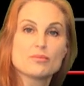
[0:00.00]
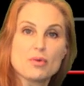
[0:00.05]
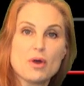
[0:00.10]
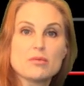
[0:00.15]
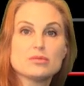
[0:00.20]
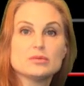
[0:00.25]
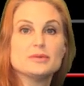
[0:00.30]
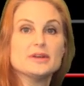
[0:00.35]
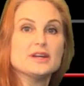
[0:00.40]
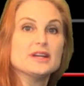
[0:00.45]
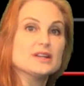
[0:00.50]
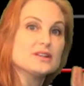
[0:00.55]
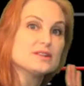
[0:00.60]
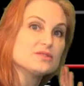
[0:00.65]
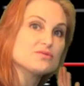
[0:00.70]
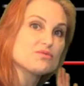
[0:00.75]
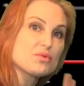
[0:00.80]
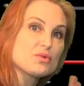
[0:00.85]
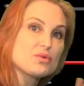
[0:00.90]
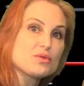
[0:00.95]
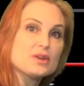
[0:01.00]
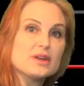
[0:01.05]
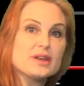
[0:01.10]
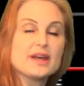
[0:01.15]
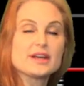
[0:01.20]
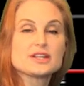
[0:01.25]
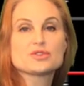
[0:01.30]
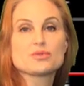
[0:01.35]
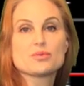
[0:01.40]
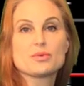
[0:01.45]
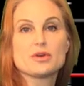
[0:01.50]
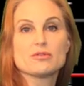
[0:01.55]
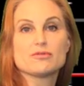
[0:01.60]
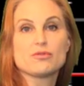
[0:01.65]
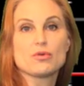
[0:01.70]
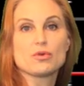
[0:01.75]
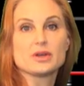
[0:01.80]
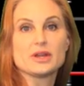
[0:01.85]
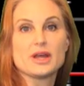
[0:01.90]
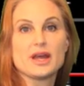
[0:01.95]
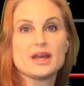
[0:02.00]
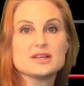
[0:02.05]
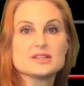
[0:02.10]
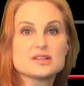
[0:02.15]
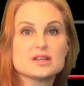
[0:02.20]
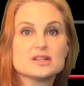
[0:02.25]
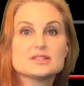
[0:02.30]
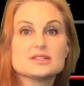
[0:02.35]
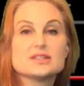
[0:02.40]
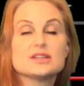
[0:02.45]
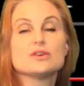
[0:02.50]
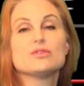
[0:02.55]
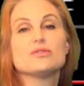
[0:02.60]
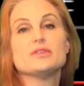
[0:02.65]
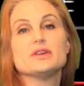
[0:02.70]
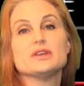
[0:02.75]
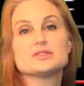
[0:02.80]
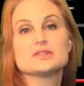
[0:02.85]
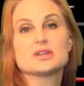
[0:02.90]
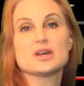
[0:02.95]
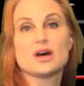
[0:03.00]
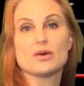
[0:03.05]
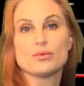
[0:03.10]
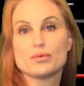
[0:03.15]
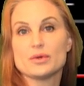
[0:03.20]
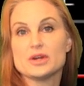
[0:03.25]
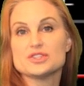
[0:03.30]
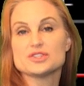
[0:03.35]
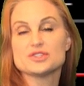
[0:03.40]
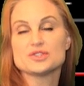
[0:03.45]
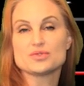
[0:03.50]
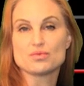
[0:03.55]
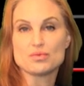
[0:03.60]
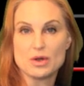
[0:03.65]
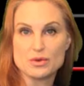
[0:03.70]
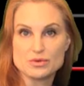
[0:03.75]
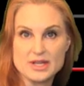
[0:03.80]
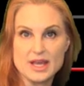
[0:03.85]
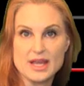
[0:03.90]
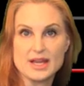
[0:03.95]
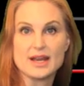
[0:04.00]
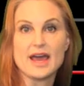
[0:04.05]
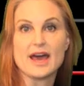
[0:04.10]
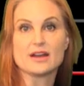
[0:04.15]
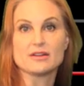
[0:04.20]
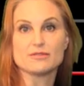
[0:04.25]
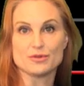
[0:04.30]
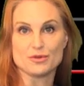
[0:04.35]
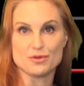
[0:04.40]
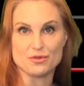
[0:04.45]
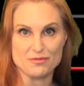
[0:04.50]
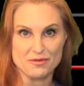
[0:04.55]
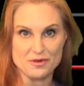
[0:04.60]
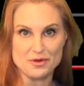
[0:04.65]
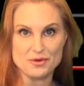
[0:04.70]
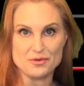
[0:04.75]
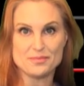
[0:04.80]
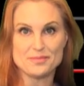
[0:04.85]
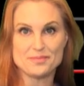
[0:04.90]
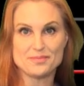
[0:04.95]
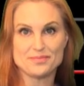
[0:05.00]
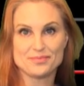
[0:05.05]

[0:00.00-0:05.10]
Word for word: probably through the next 3 or 4 days until these regions rotate out of Earth view.